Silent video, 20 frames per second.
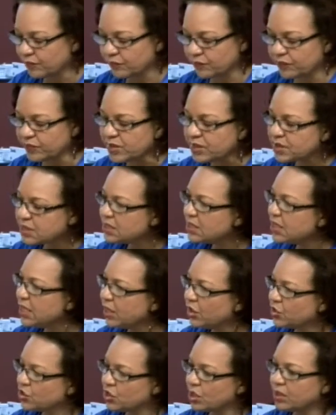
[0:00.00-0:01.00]
first
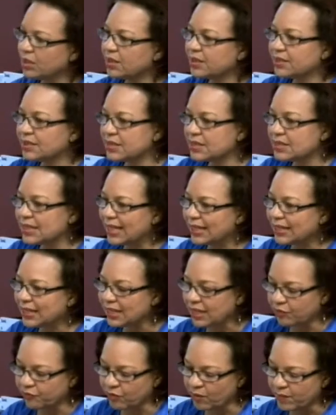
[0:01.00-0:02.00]
stage and understanding
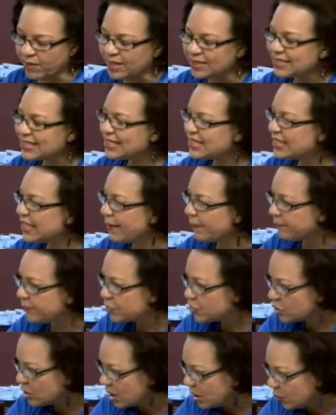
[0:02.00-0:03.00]
that from
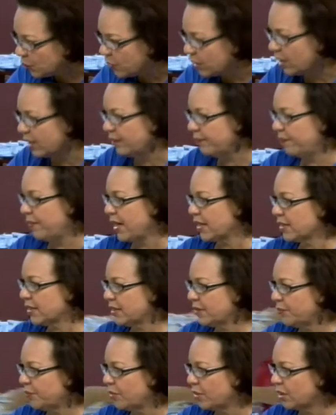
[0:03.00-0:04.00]
conception we are impacted
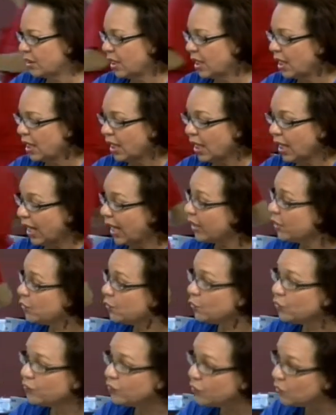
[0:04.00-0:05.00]
upon, I don't
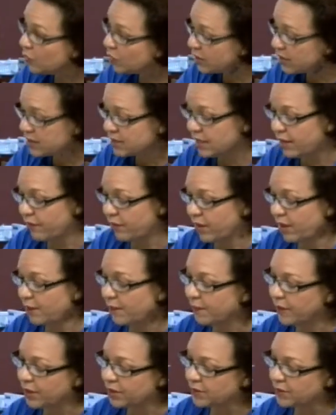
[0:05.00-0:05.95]
know if you know this, Derek, but